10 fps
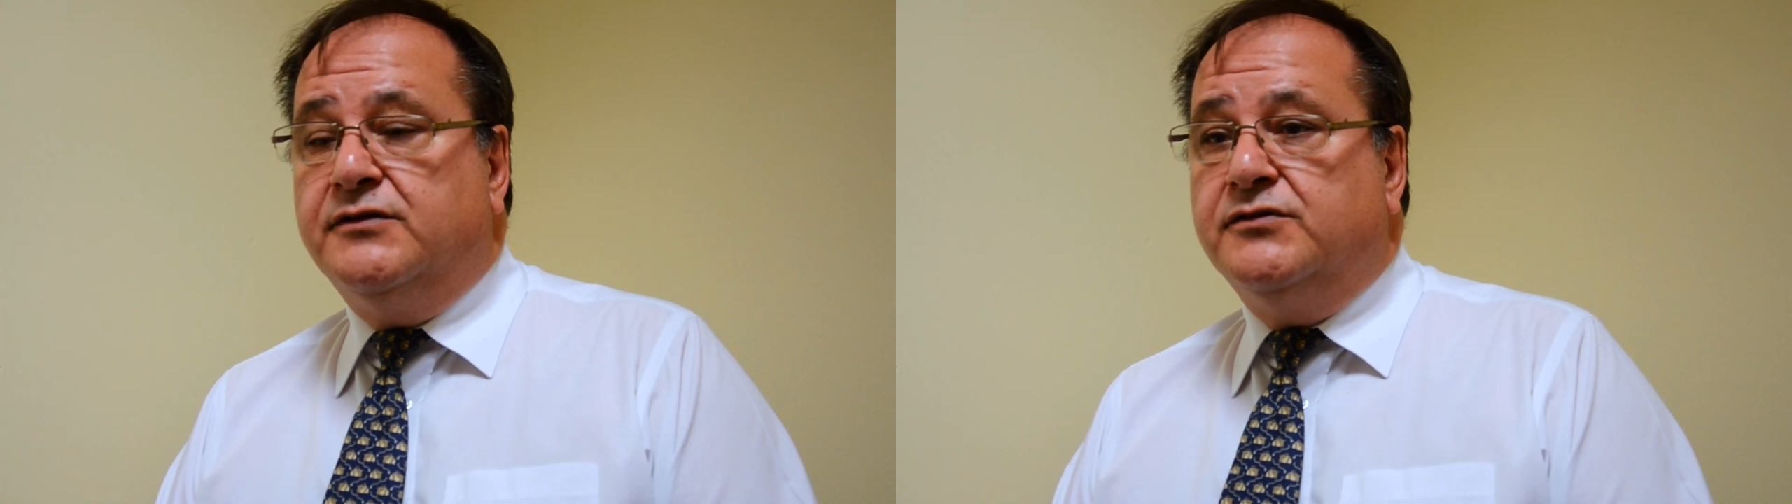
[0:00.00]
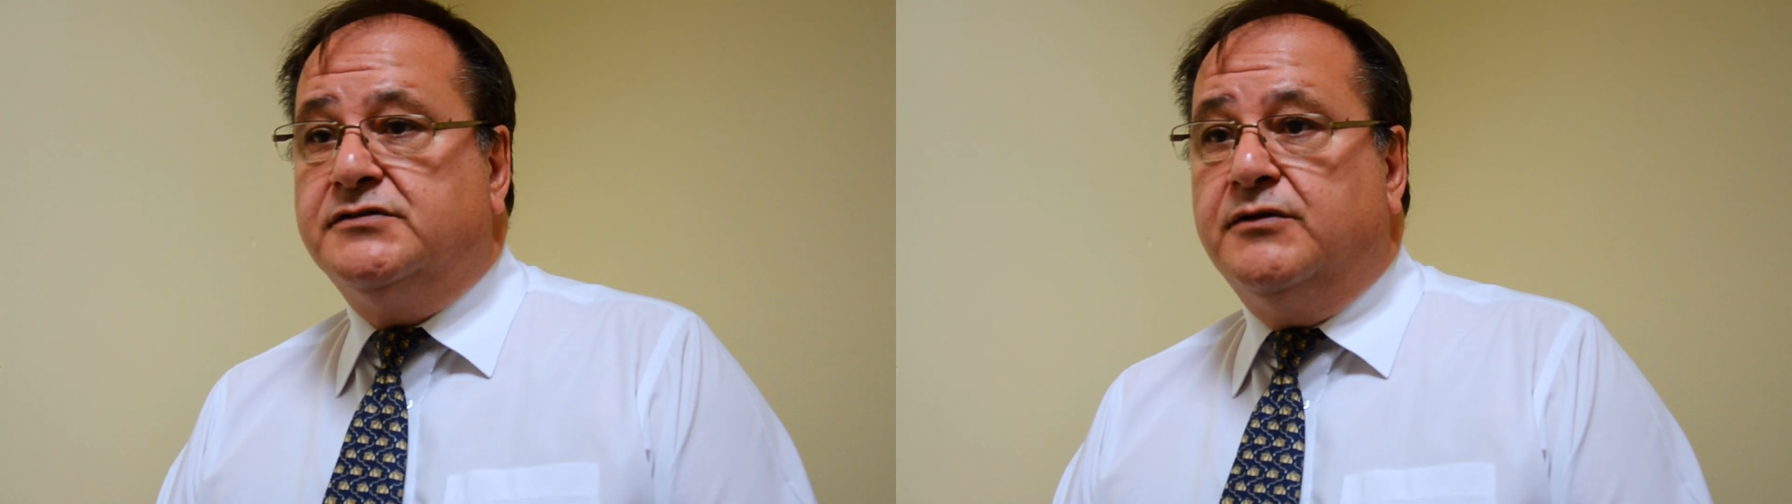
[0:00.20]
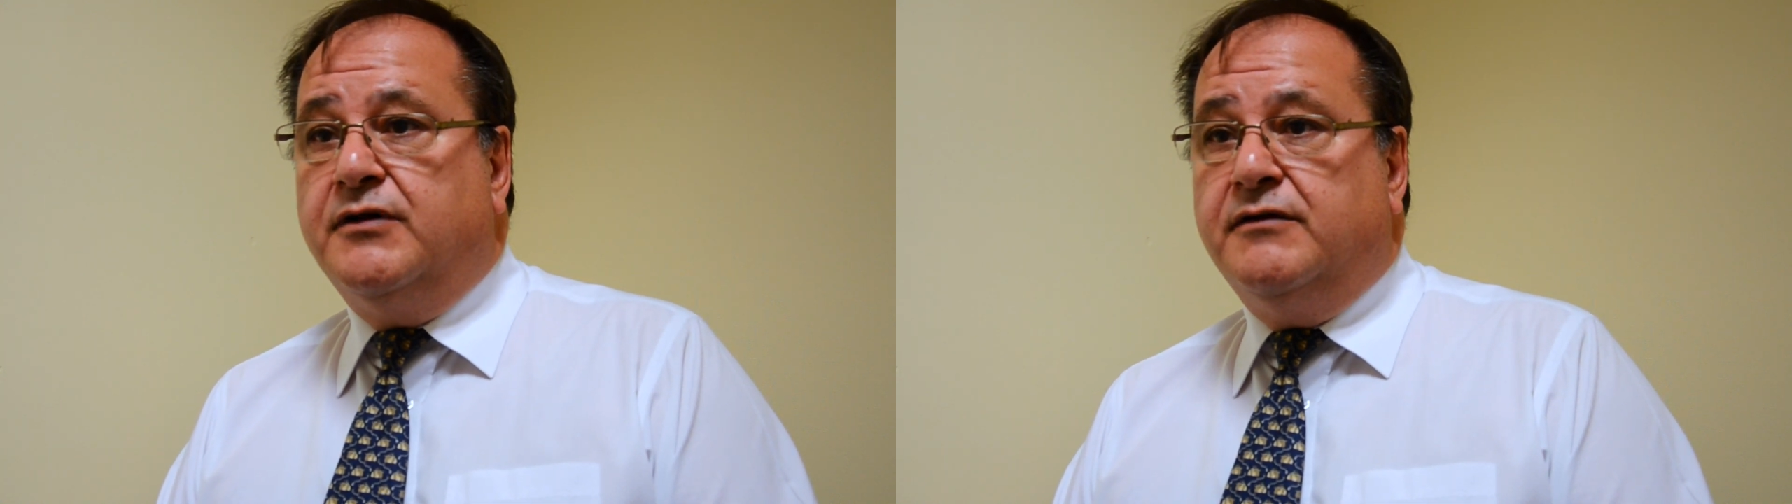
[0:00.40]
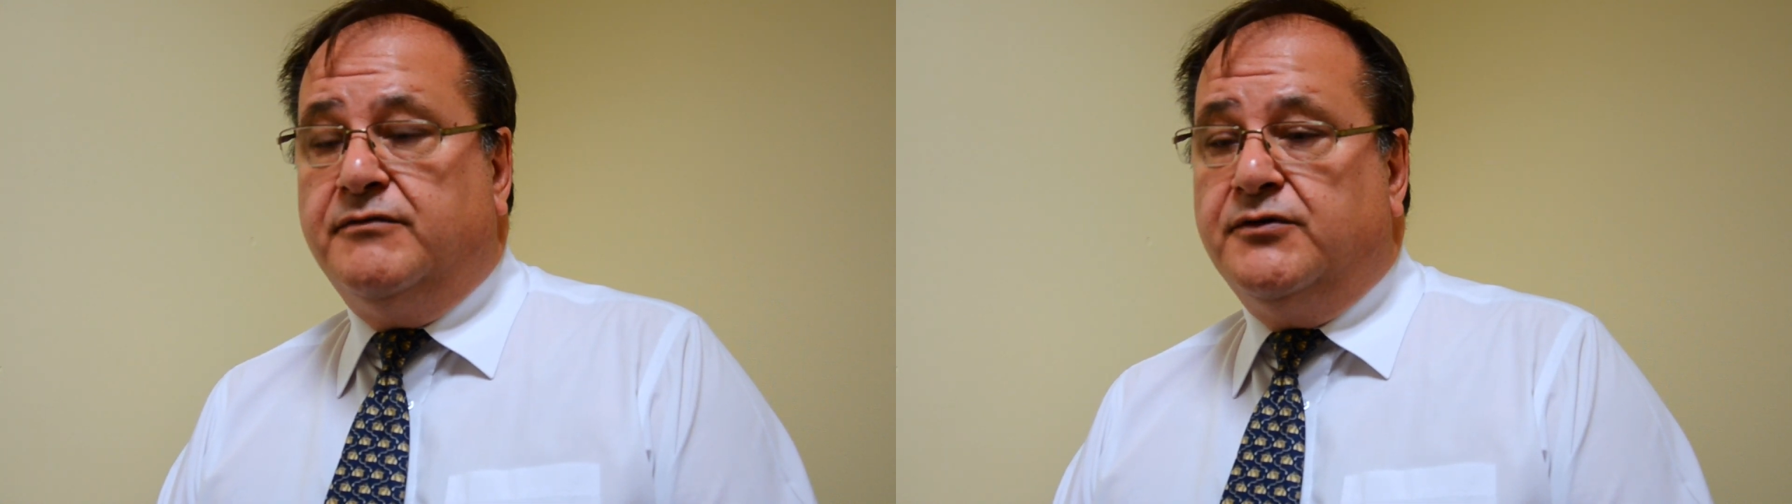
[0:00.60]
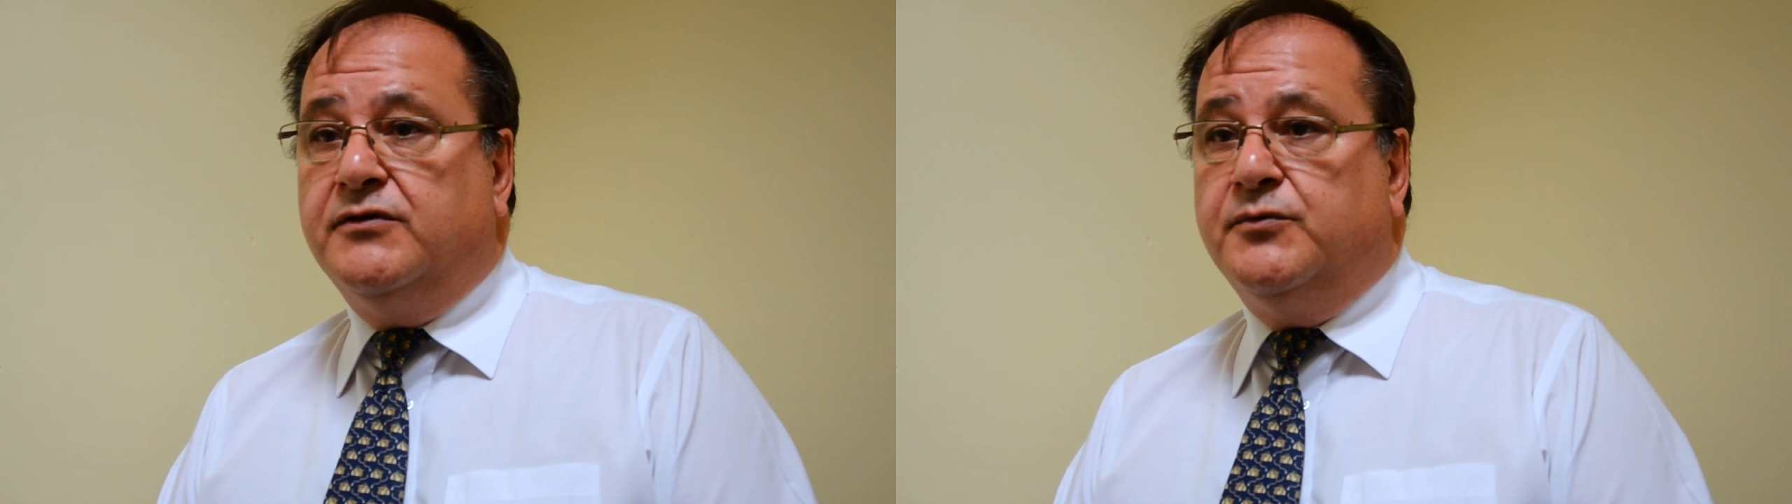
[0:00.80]
and also
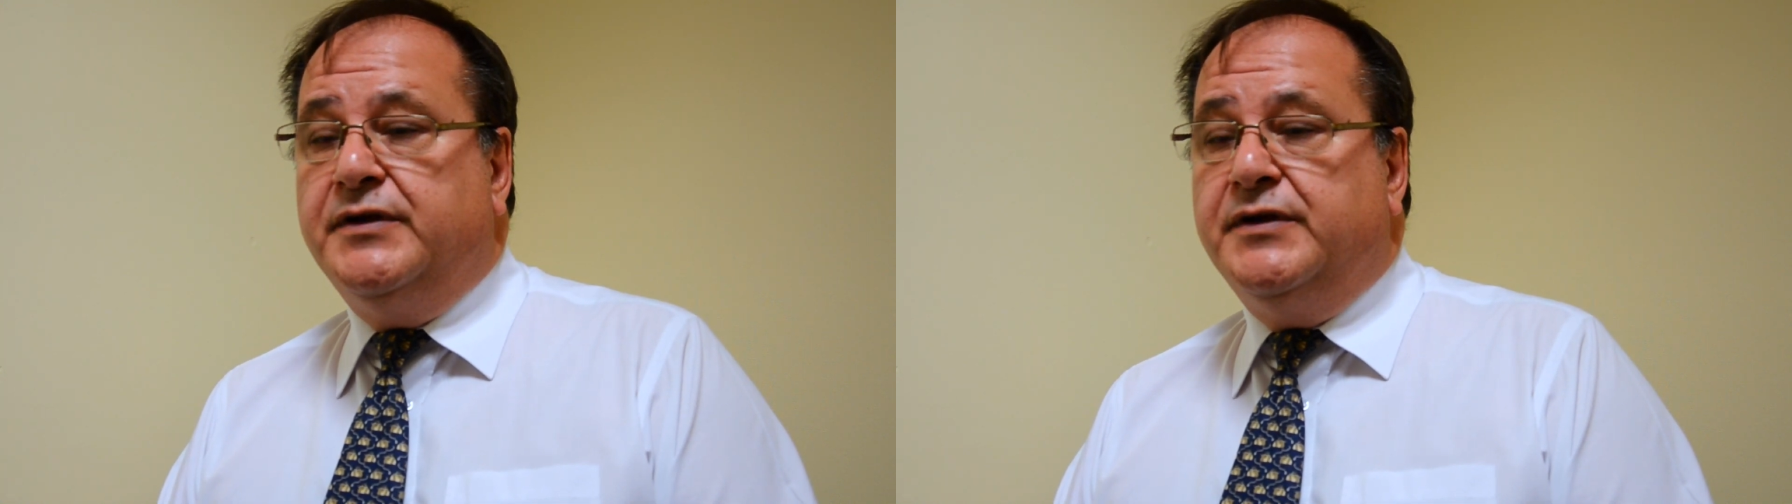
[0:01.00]
through the